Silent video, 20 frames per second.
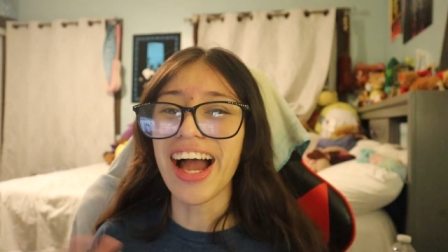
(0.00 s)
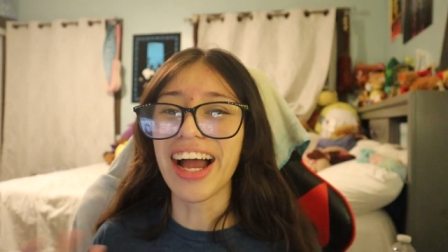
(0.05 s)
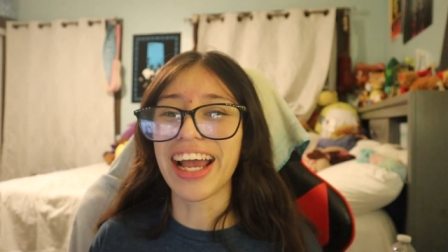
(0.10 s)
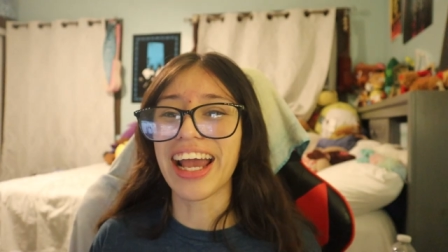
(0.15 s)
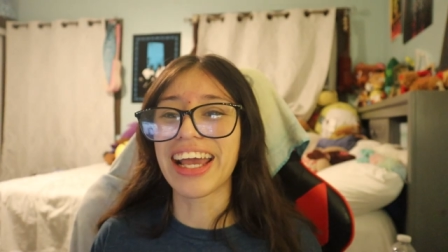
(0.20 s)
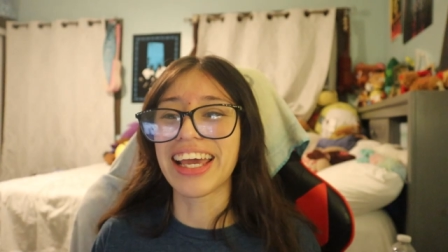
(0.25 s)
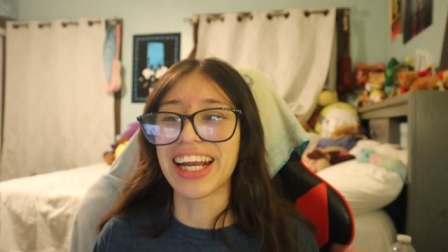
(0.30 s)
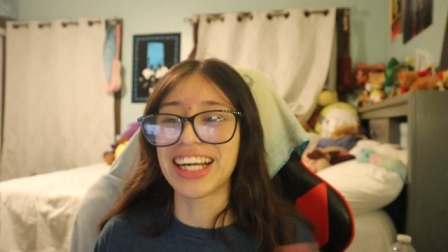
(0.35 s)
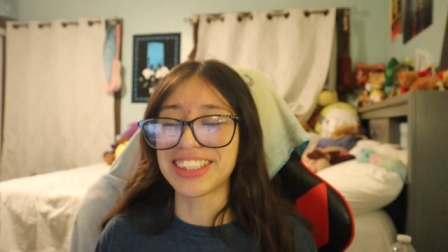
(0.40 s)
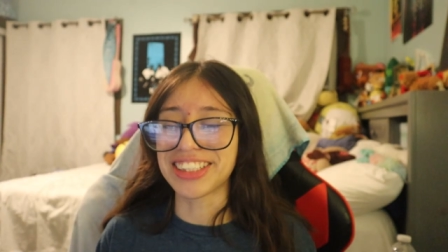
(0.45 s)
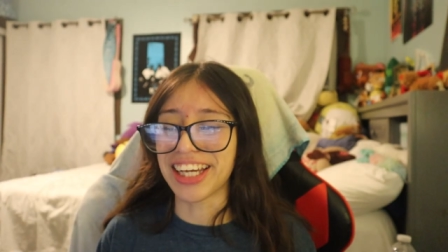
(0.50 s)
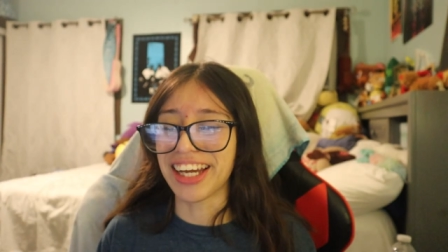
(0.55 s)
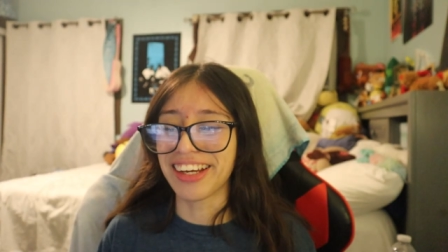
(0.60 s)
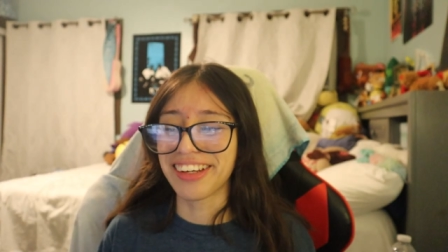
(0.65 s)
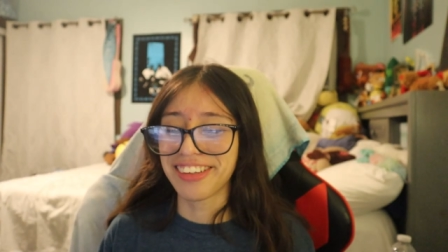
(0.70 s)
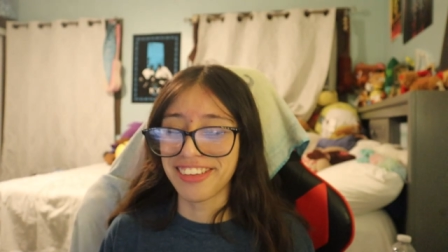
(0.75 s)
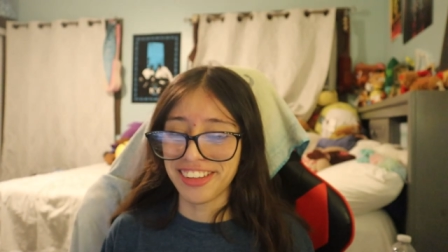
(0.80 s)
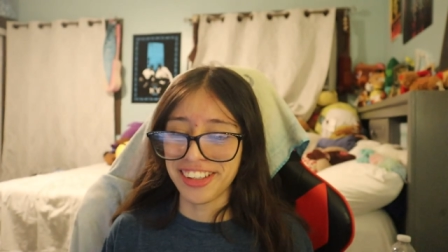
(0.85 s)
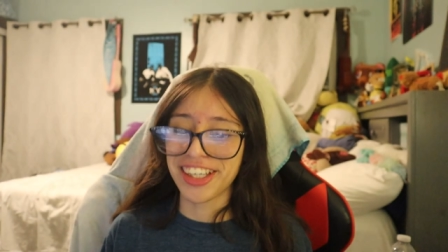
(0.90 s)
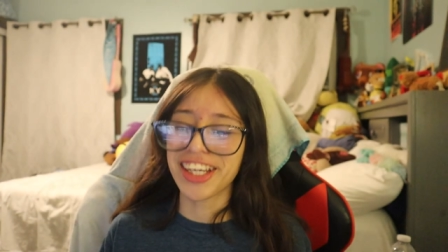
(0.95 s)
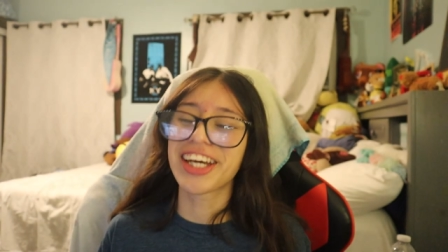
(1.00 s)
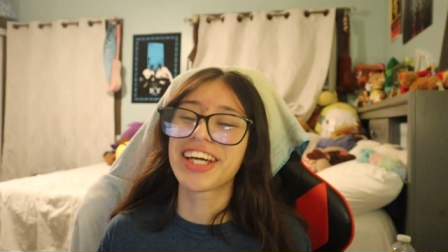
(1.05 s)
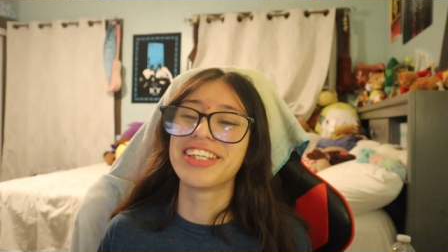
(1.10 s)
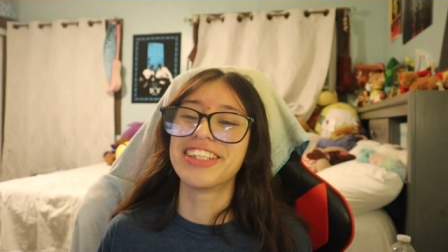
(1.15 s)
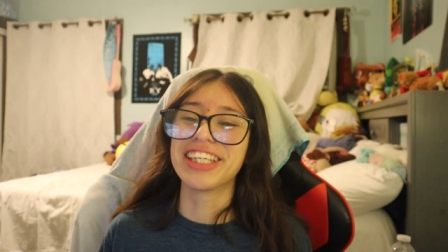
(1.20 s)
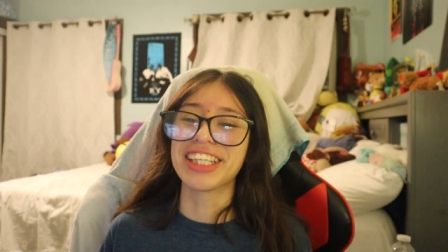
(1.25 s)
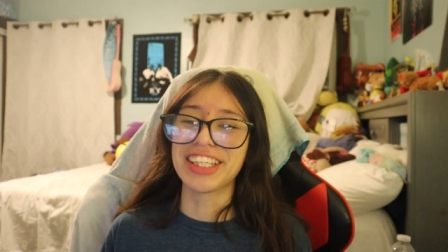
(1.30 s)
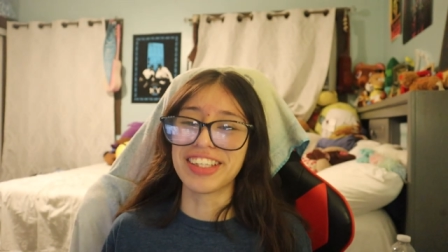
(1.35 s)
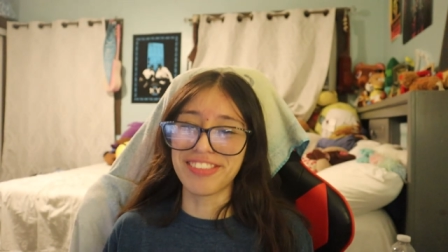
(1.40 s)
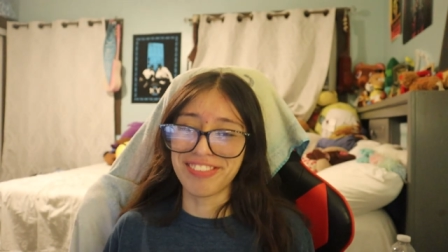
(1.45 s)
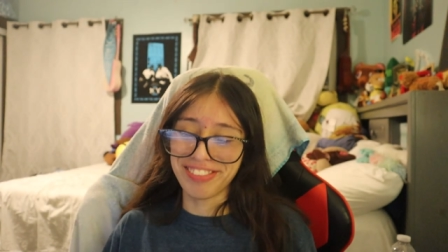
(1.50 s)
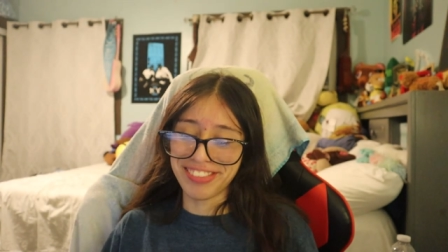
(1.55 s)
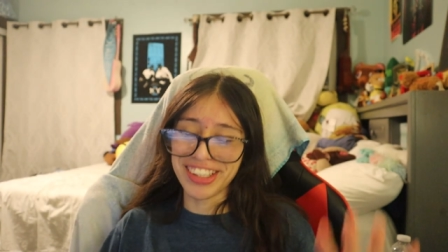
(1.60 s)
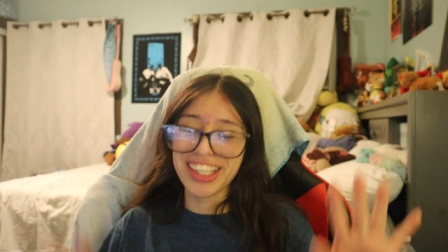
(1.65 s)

Okay, Grecia, you can continue.